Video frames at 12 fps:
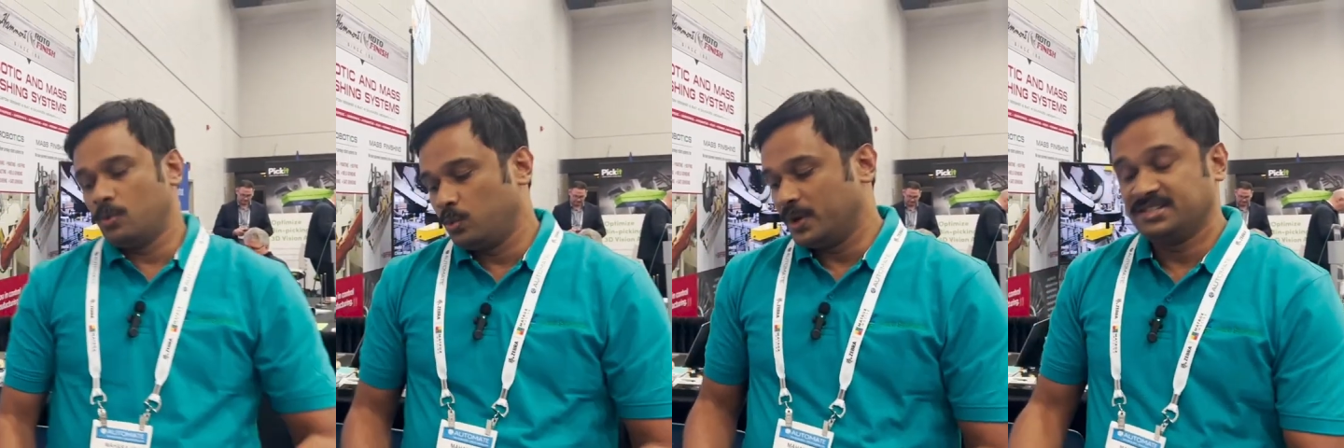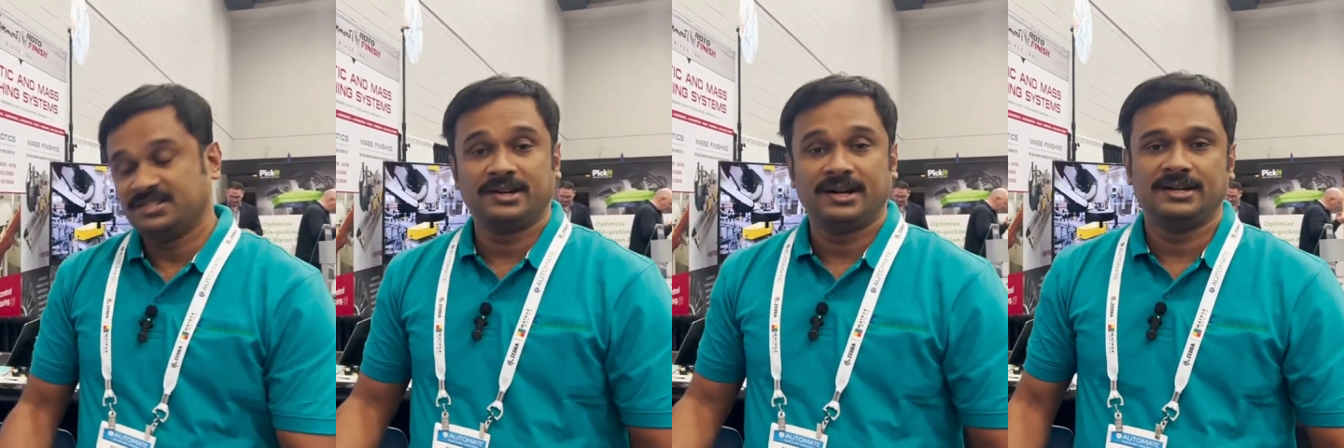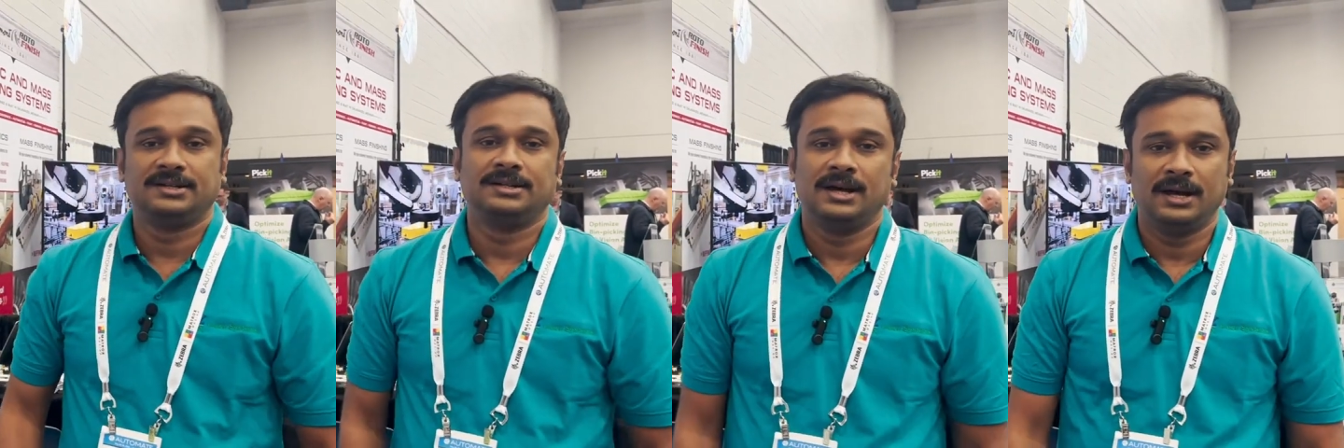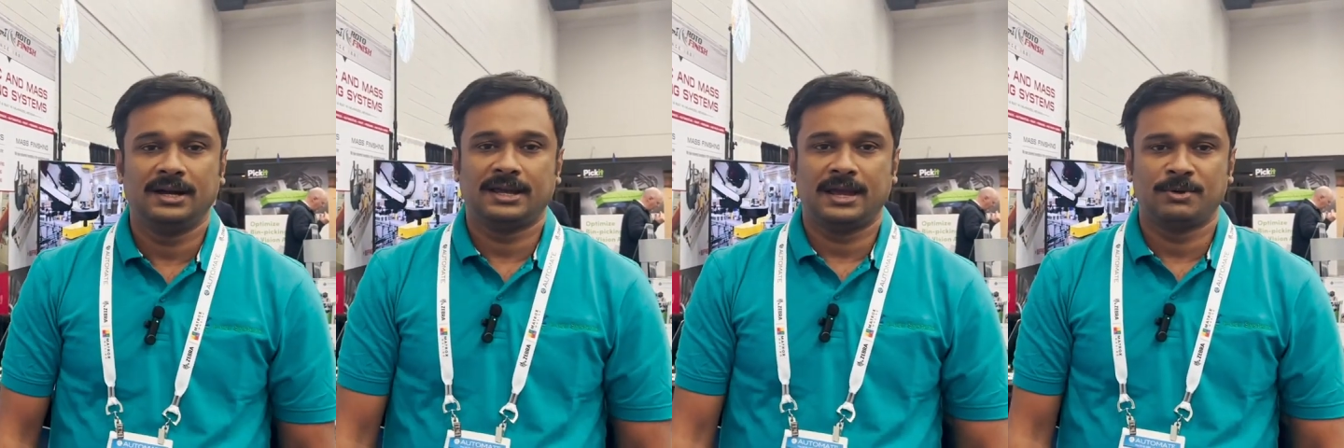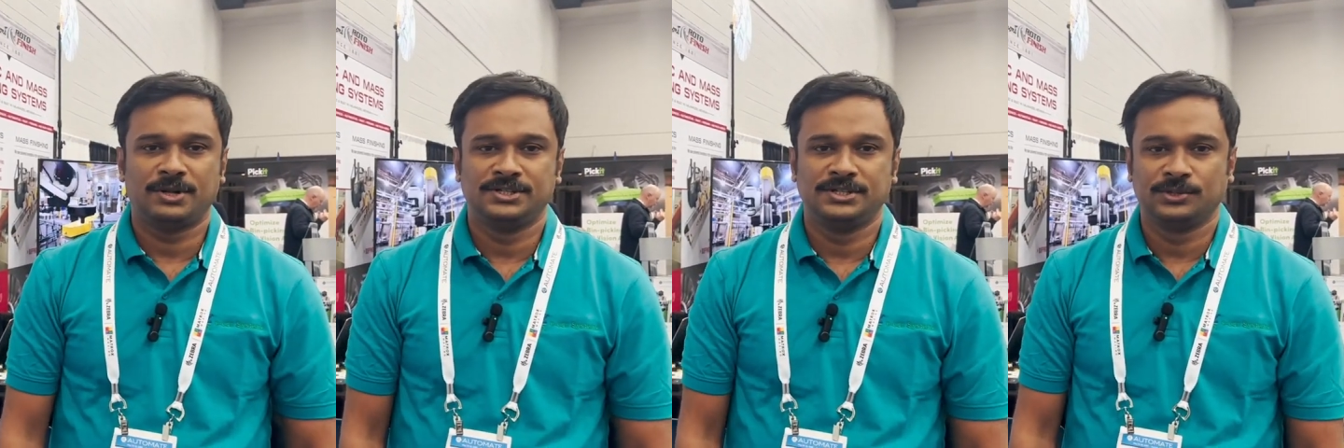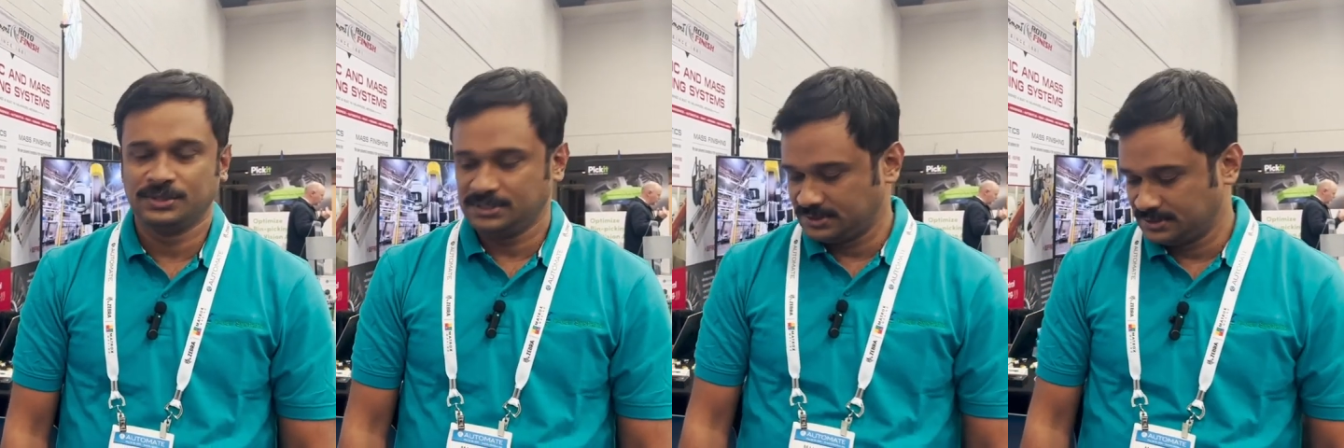we integrated our cameras into
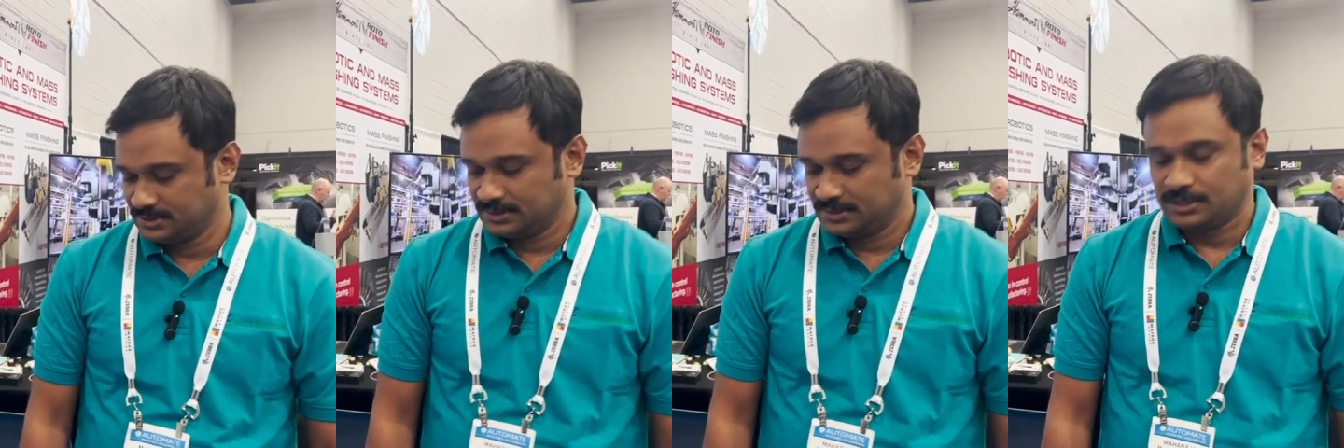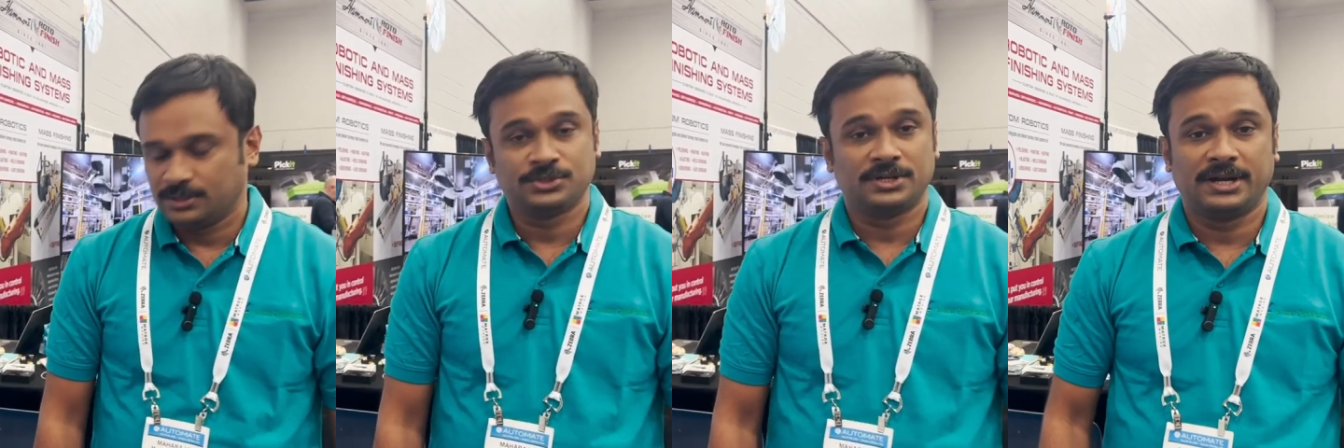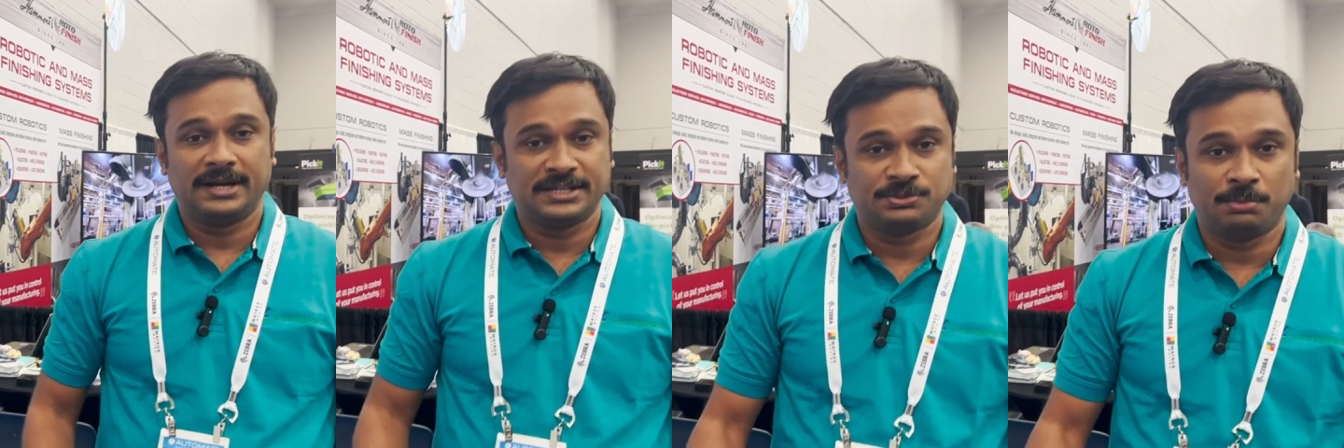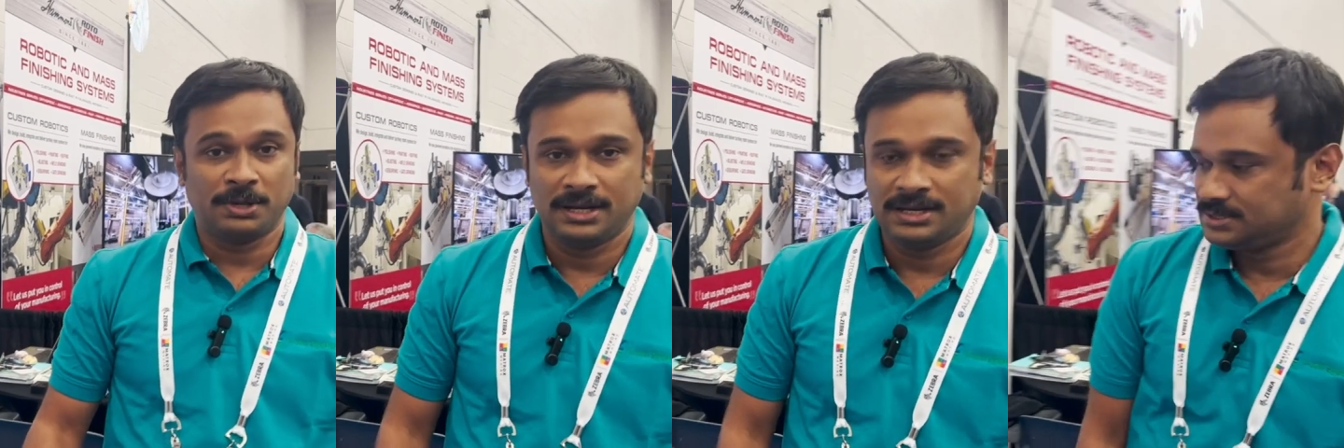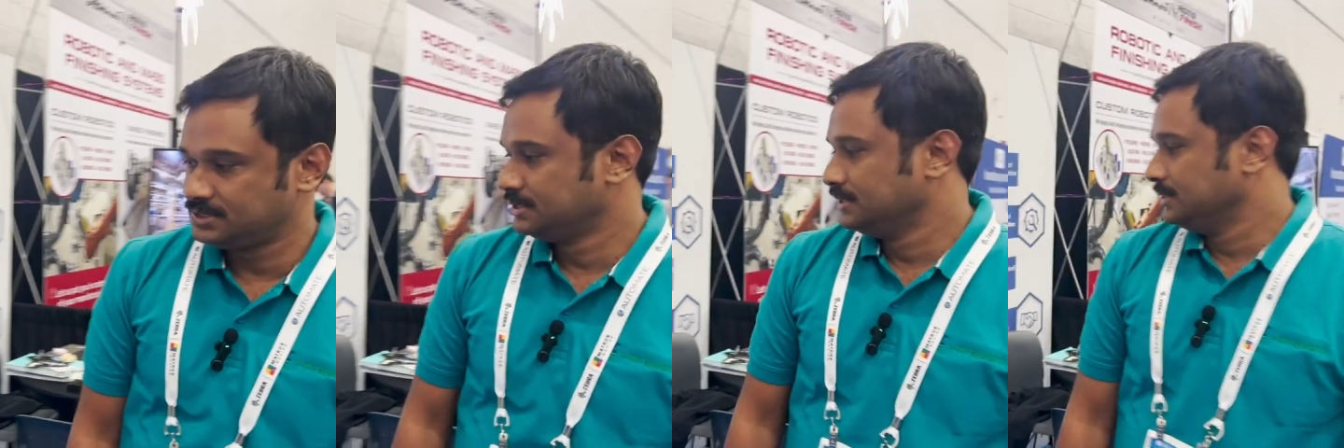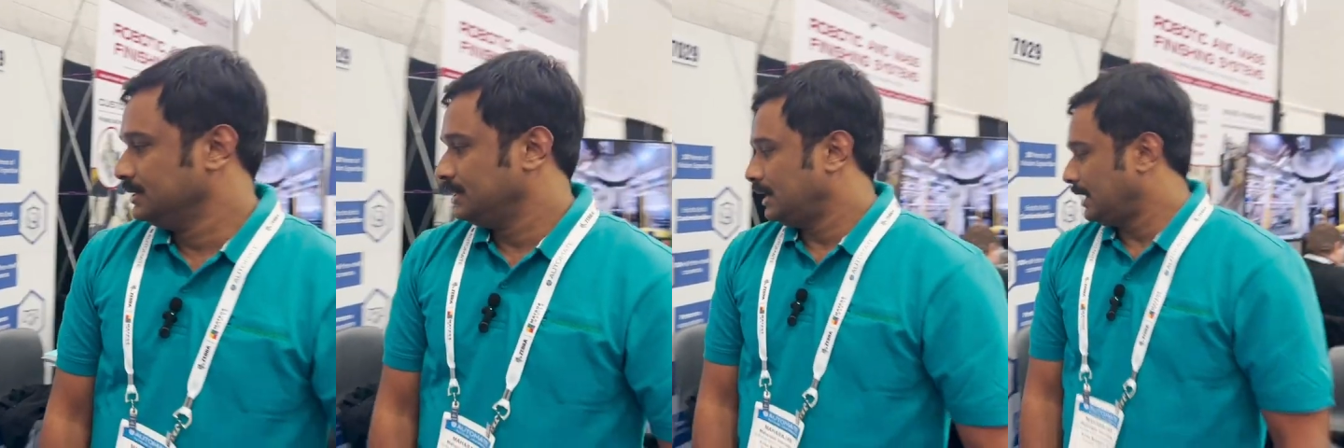this. It was a great experience.
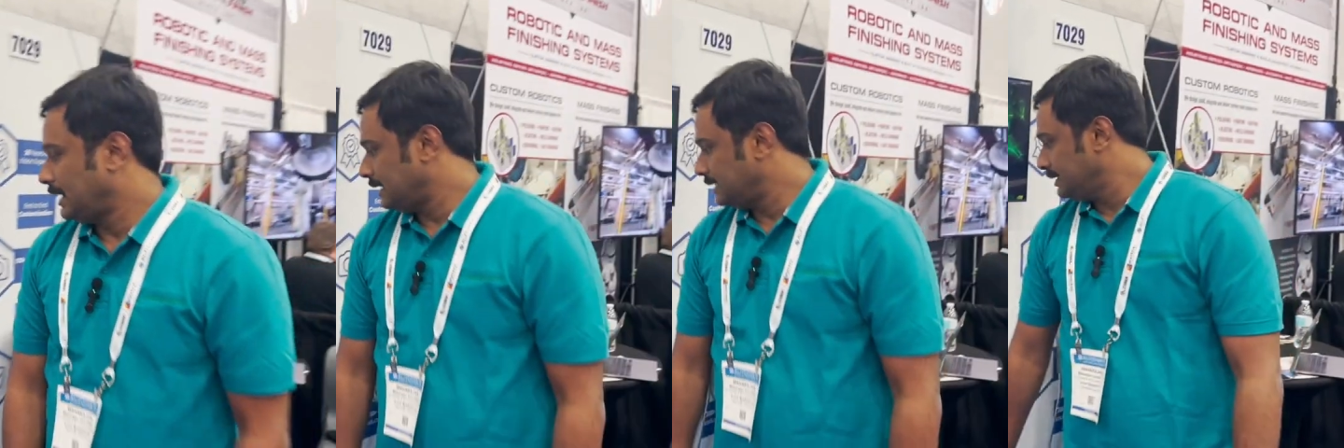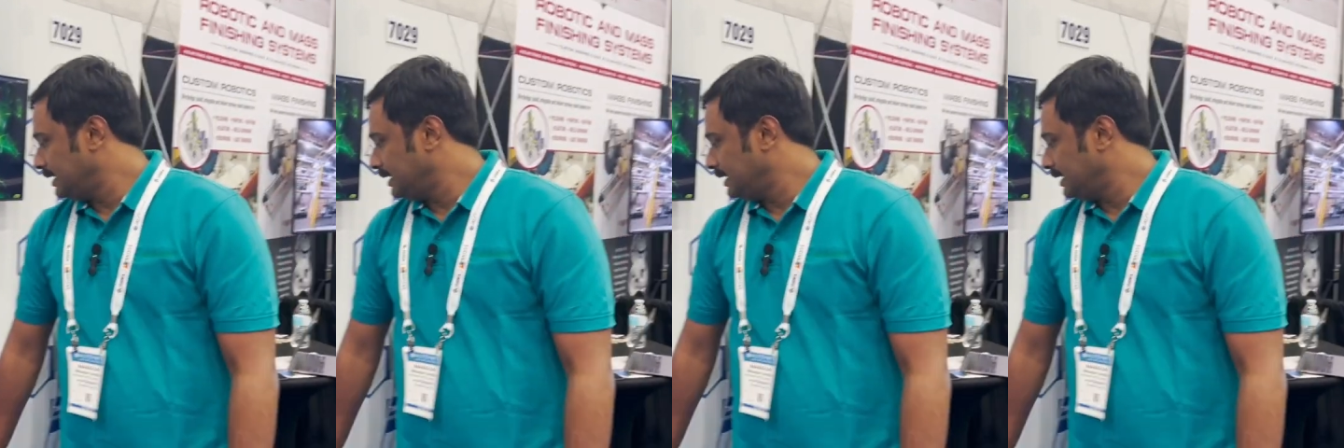And